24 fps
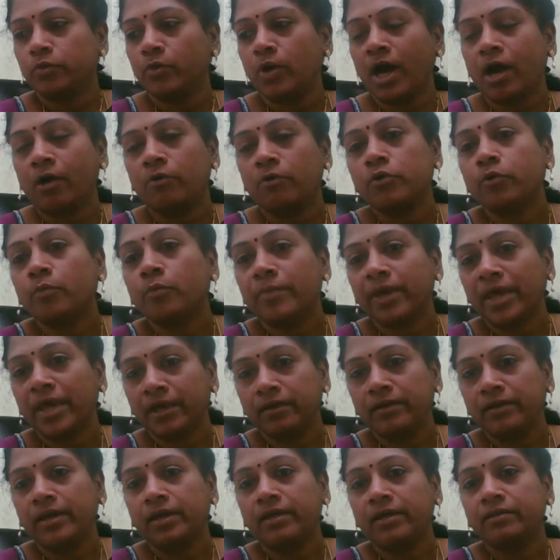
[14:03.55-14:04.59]
you have to
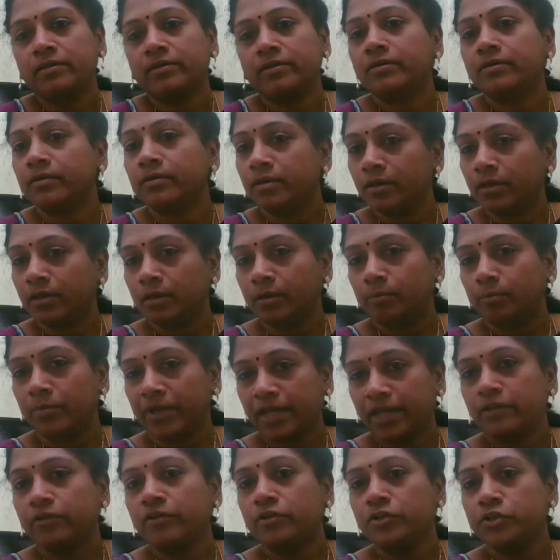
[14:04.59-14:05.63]
maintain the
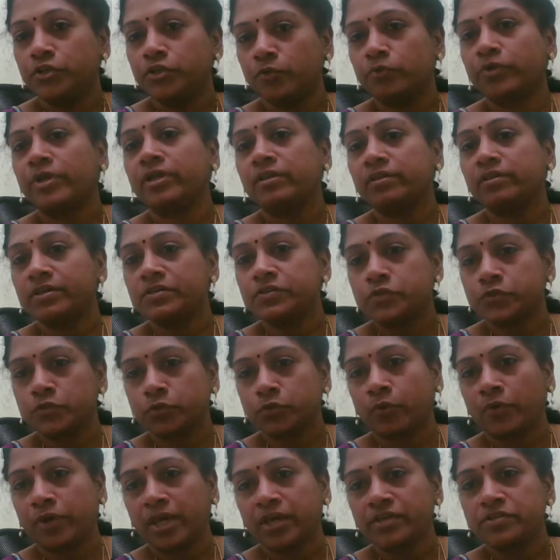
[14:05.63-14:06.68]
blood during the
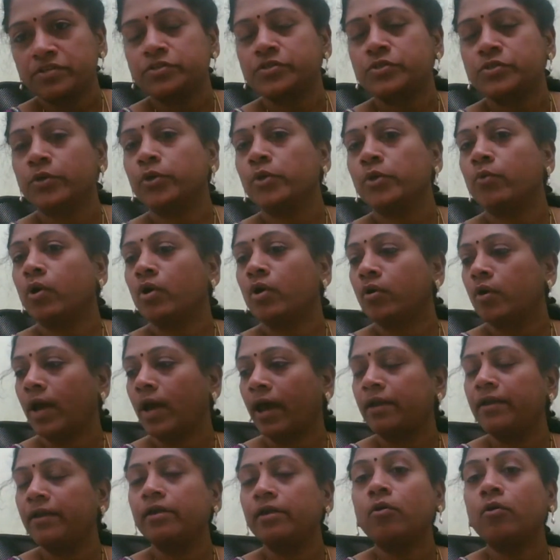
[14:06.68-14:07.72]
storage. So you are
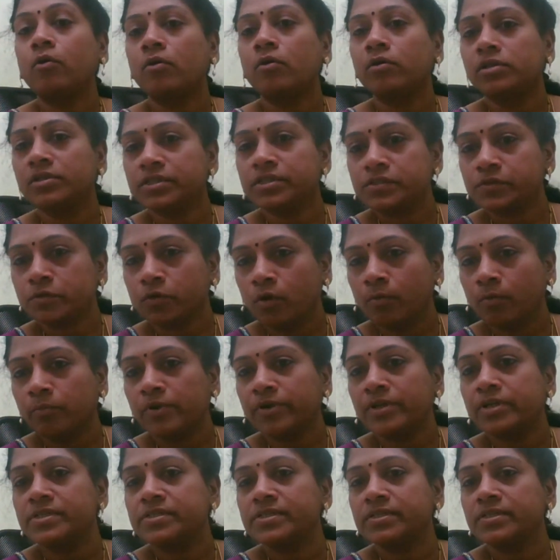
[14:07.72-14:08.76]
adding all these
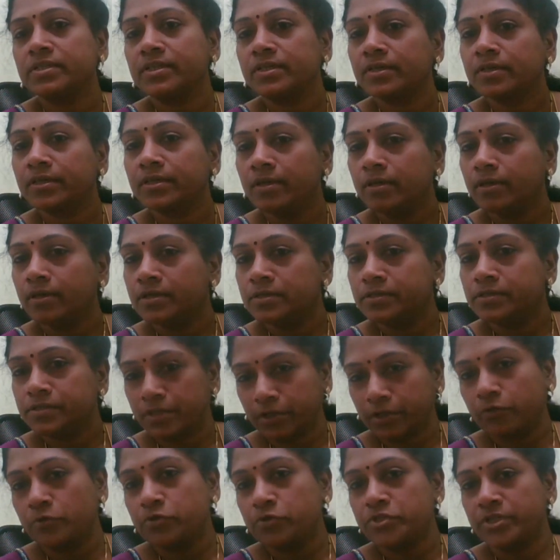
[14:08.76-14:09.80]
components in the
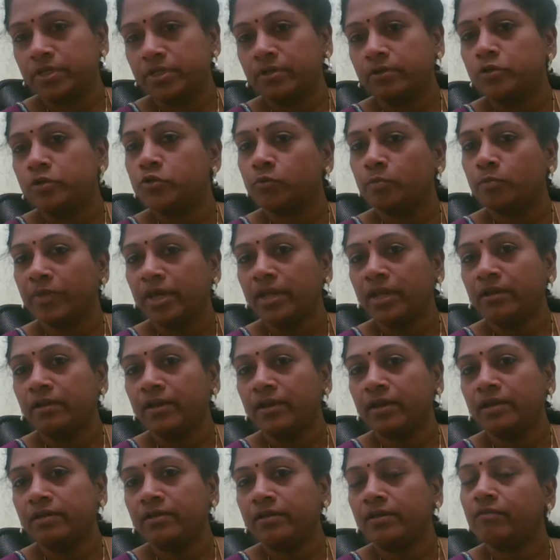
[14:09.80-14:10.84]
solution to
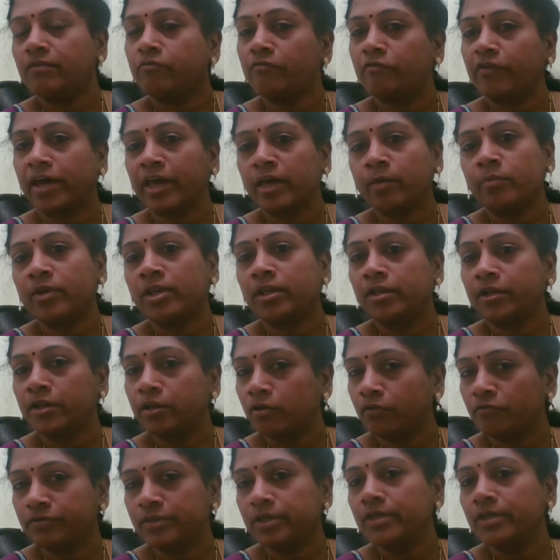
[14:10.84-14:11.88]
maintain the viability
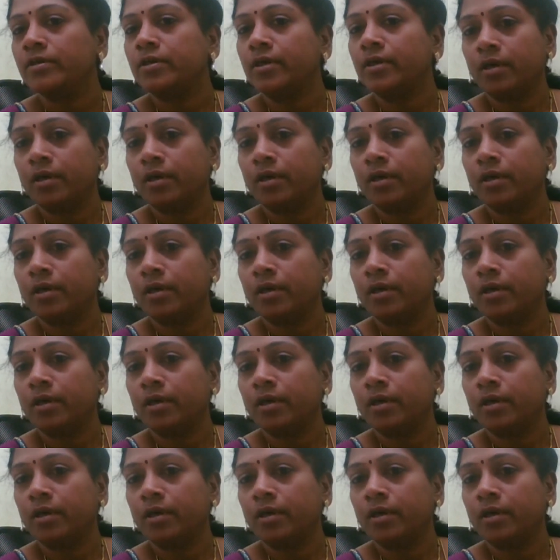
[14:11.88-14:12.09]
of the